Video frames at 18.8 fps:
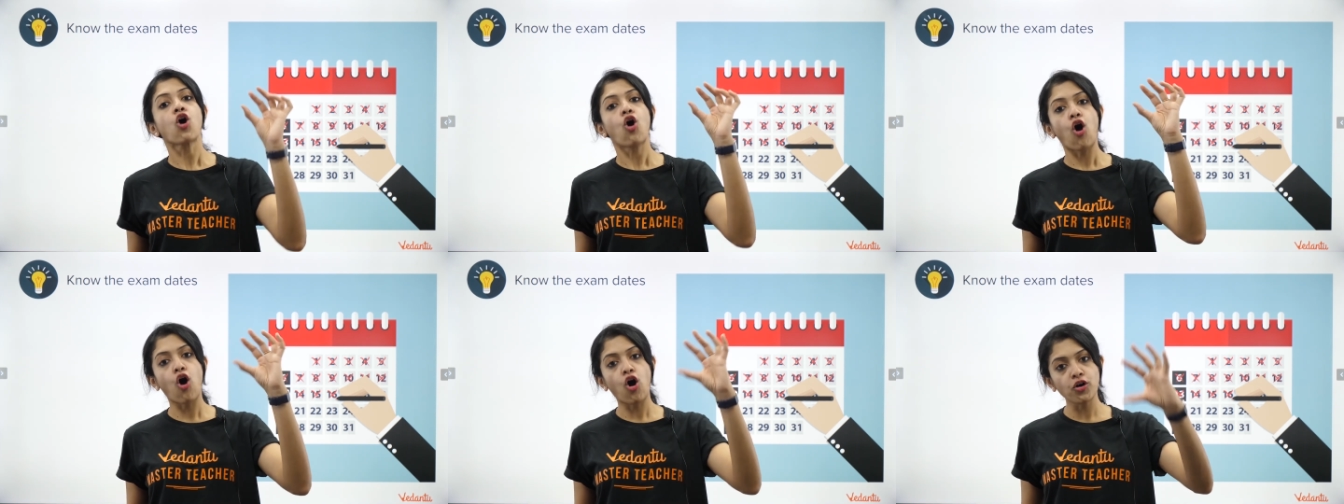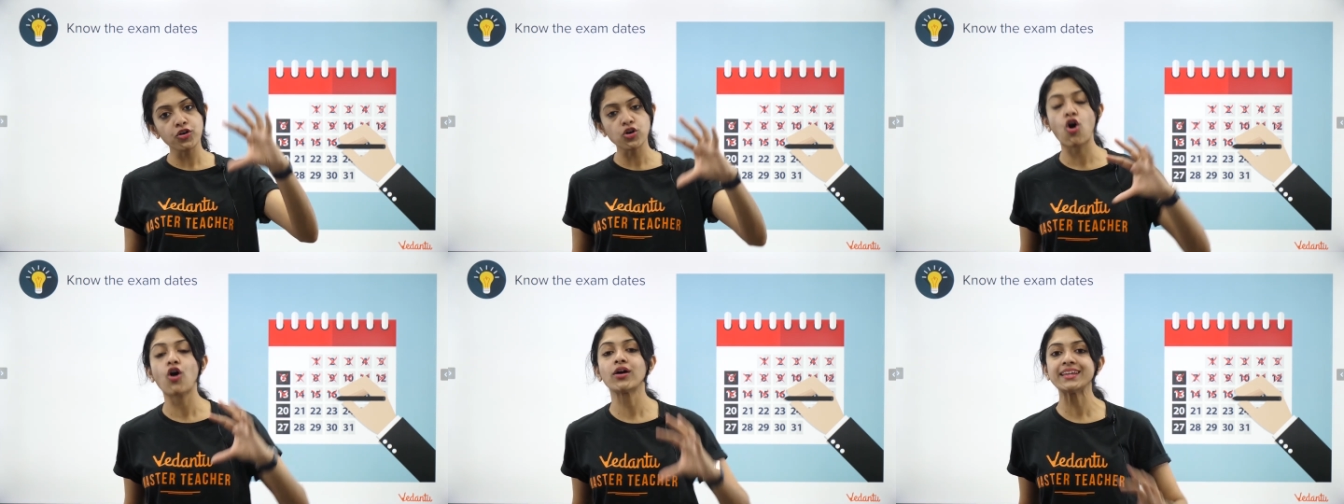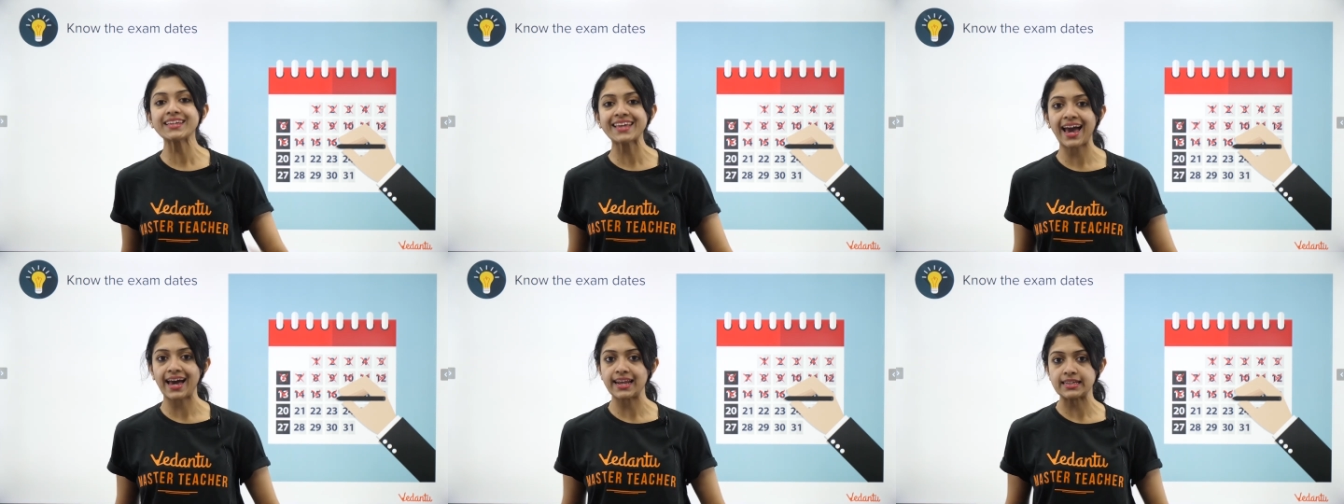or on
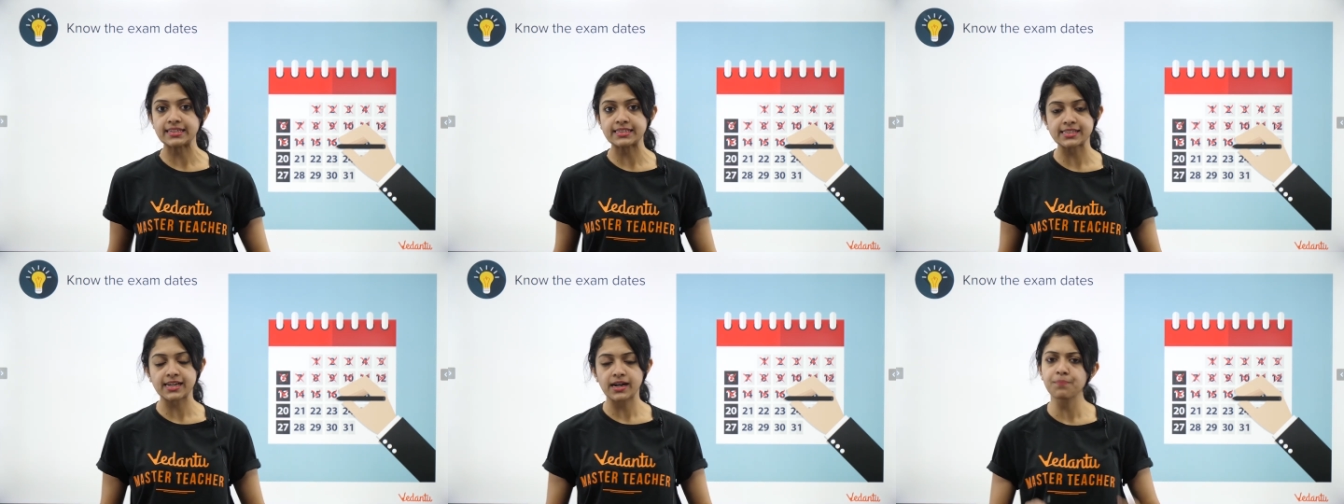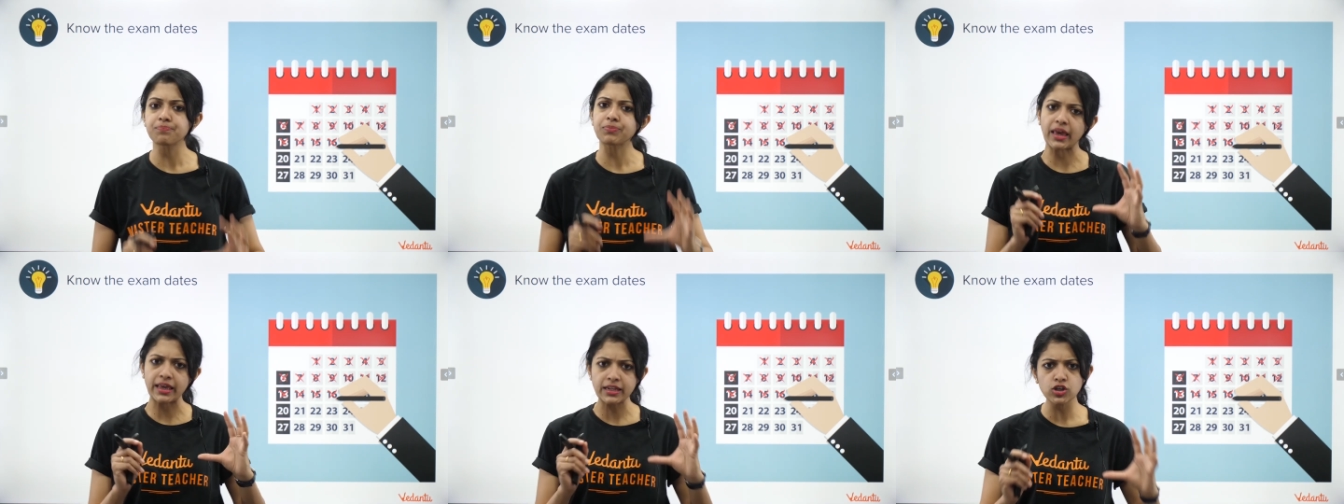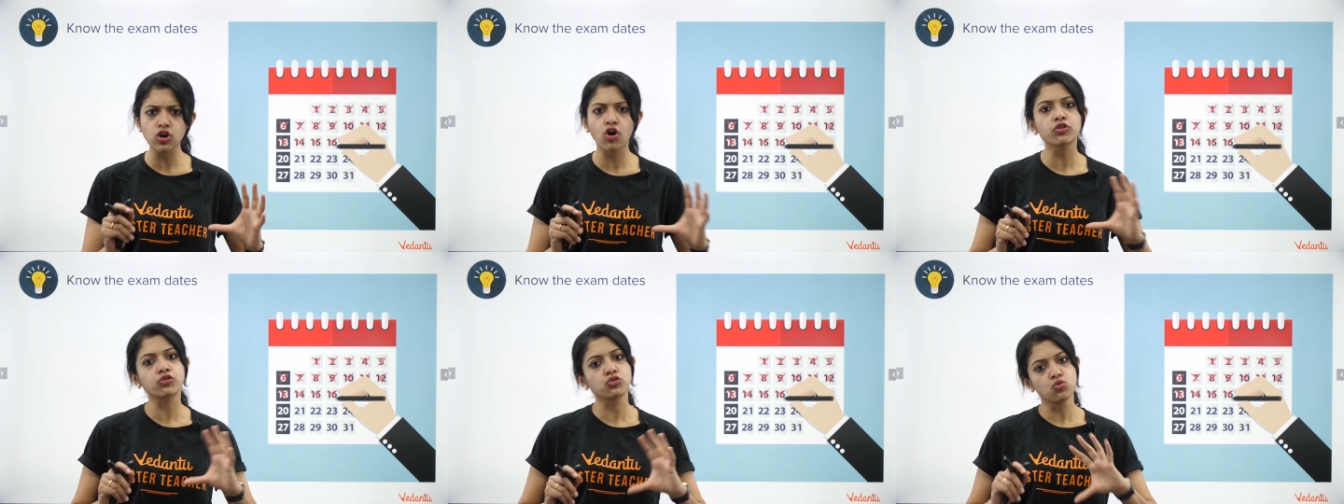a calendar in
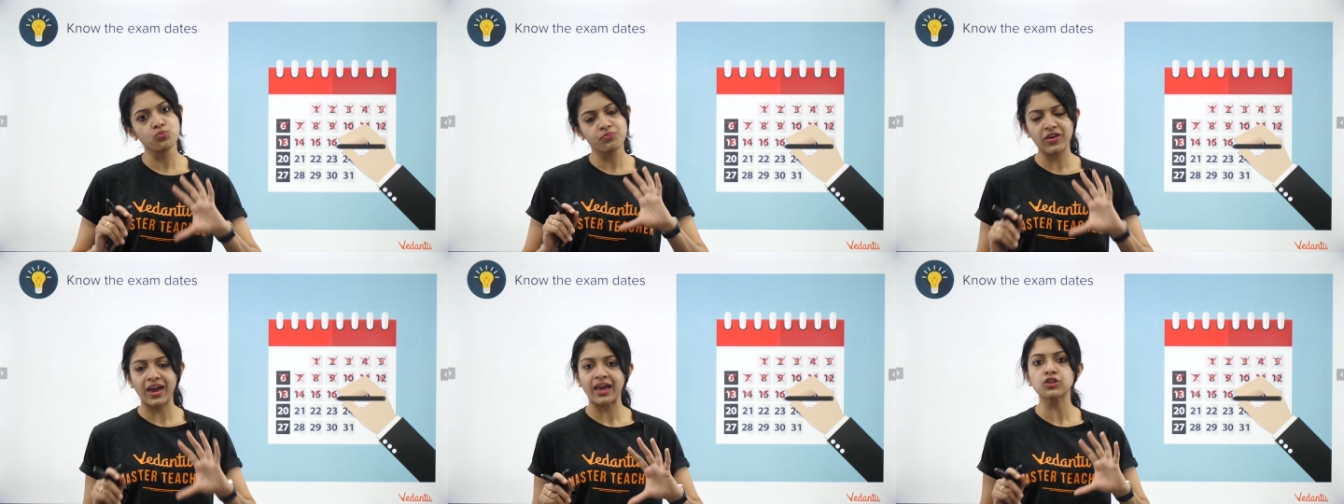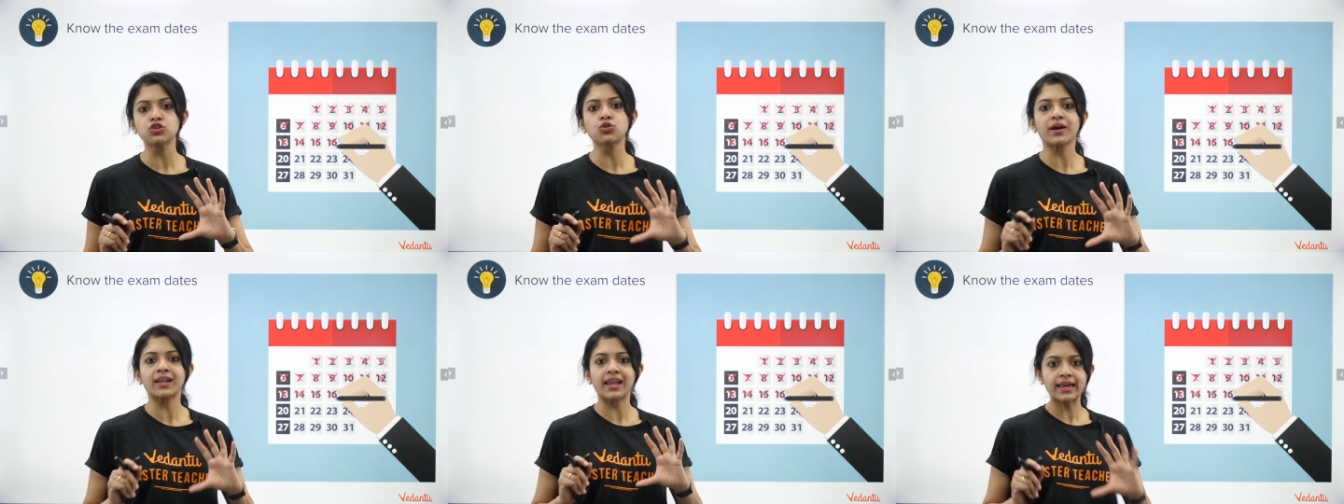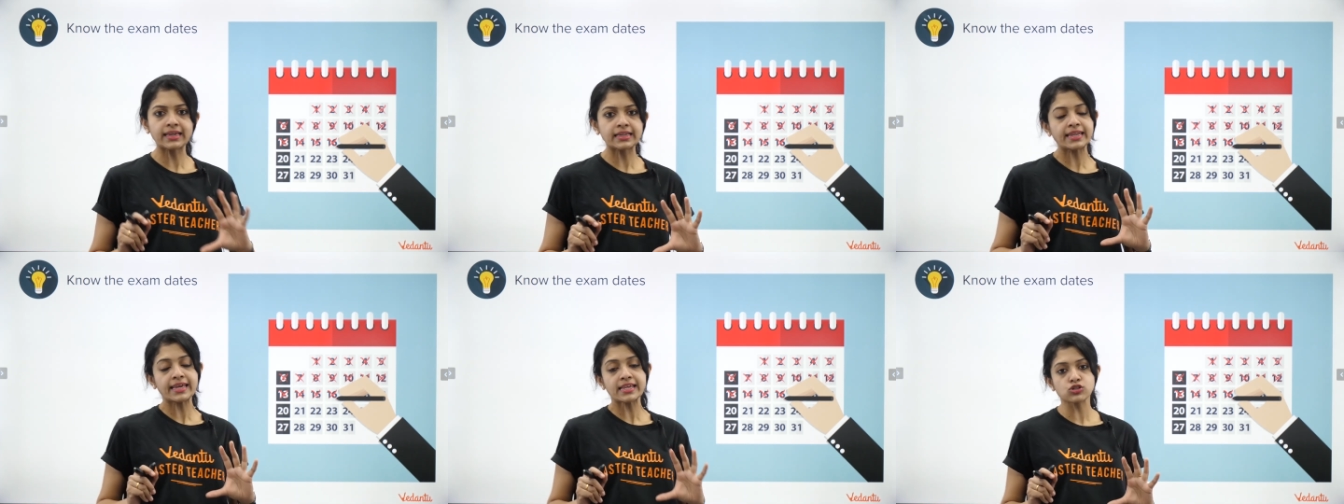your room where you are
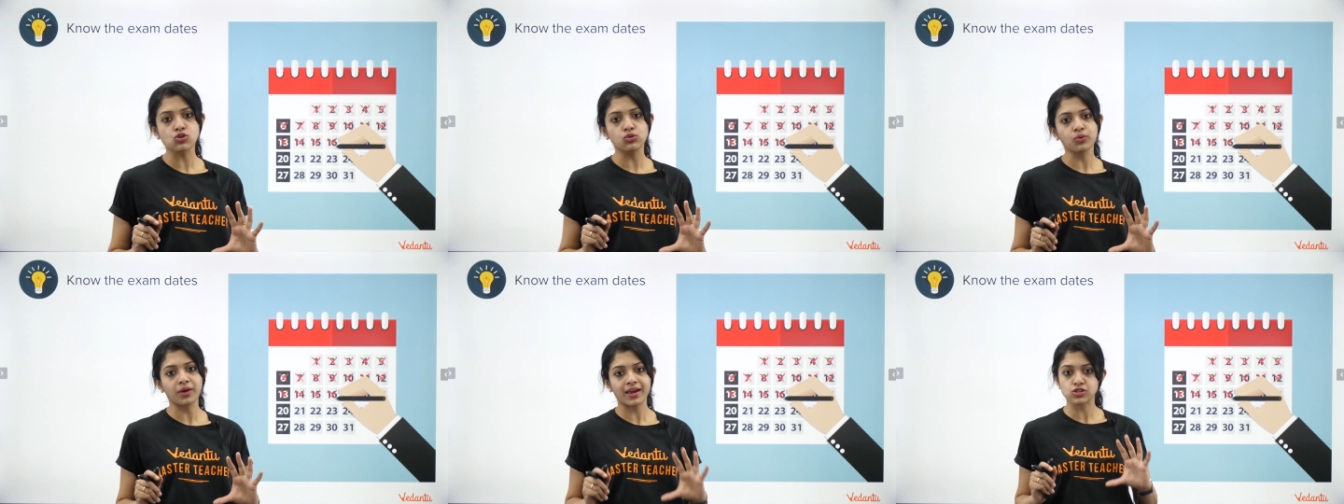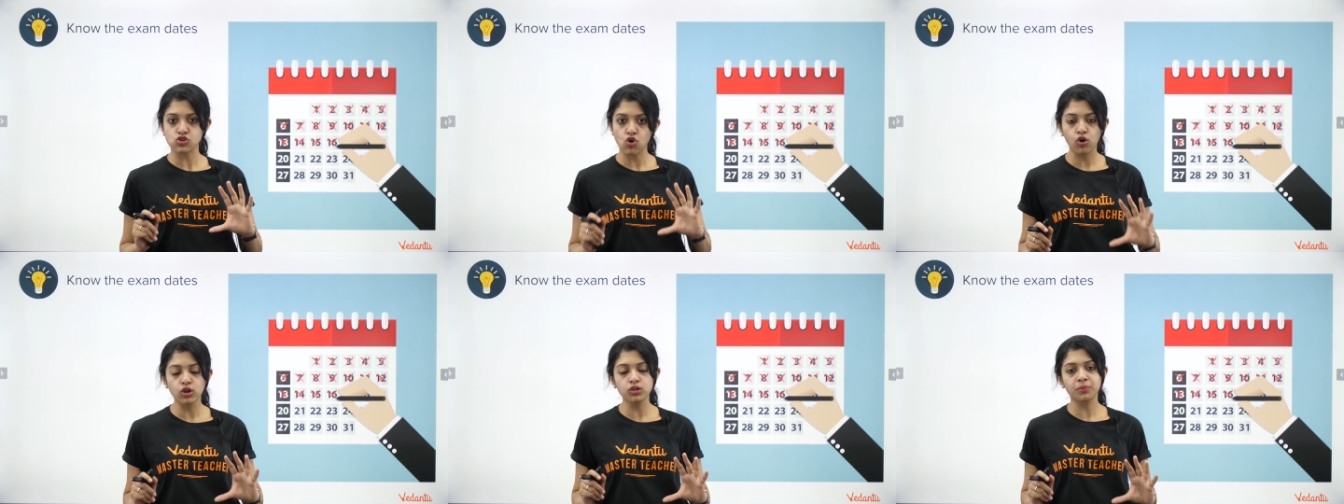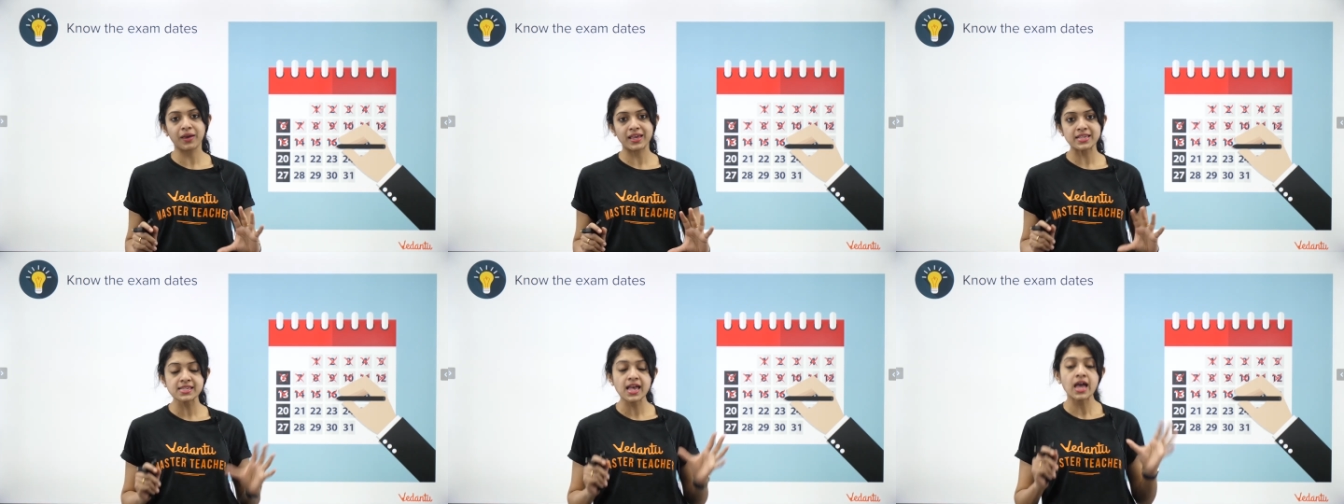likely to look at
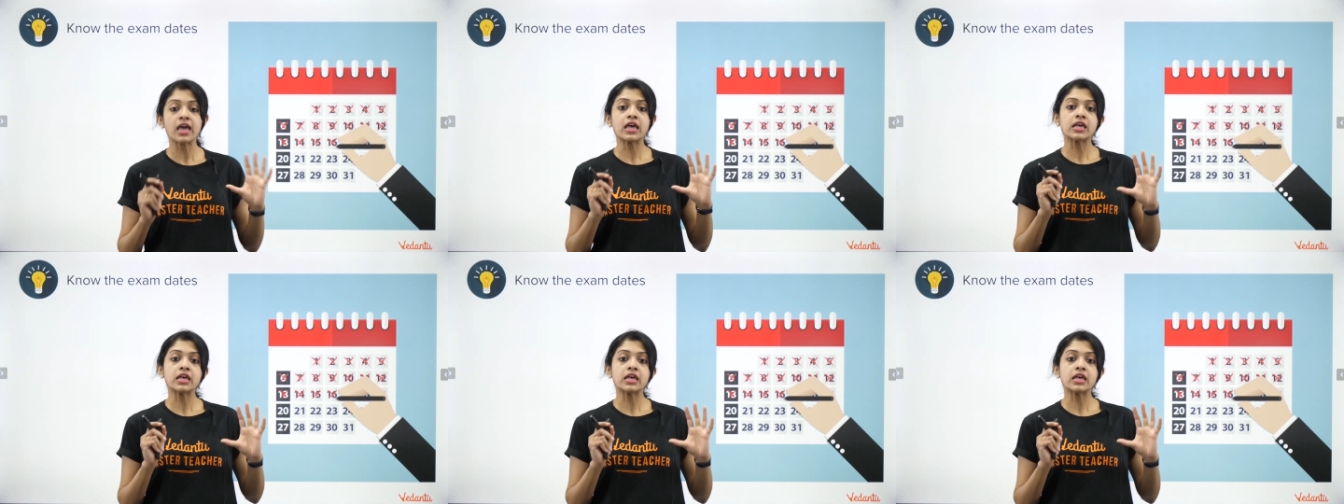always,